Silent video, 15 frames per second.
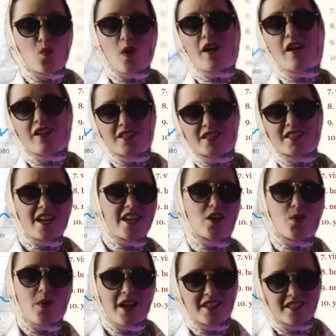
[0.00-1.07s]
word
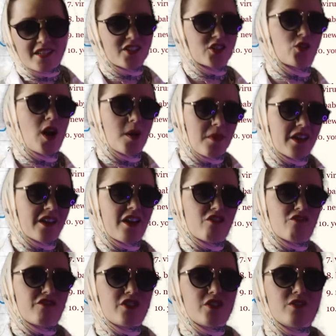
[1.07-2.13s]
takeaway to describe that kind
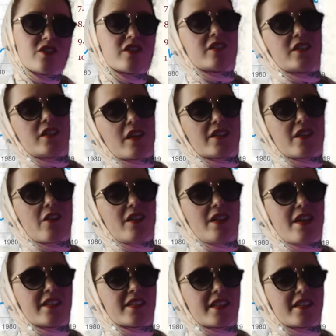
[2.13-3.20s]
of food does only
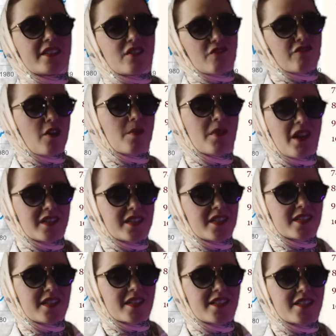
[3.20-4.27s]
exist from the
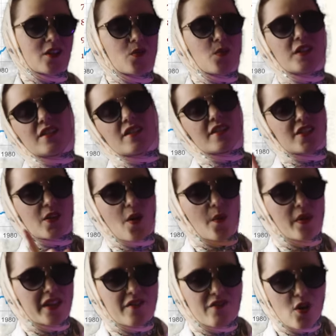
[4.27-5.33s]
1960s onwards, so I
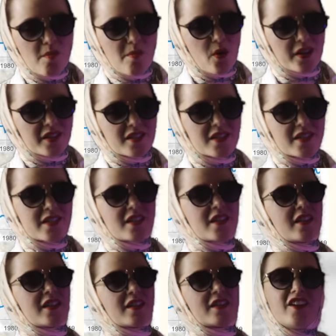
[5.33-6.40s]
will give you a point.
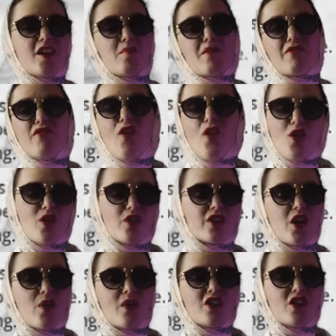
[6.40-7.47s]
Number four,
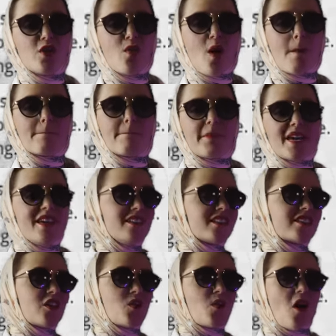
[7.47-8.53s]
no one knew what
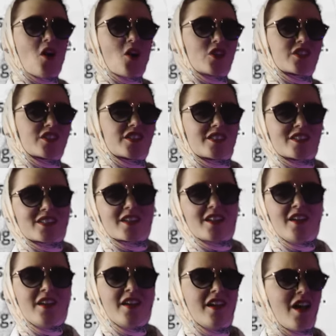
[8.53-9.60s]
pizza was.
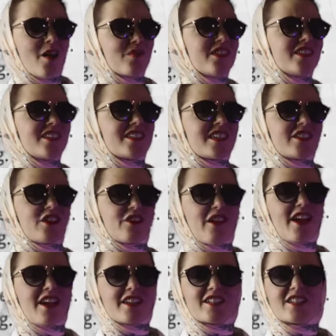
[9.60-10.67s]
Um, this is
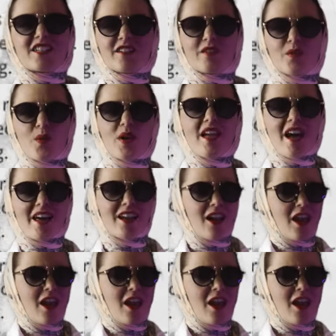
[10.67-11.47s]
incorrect. We had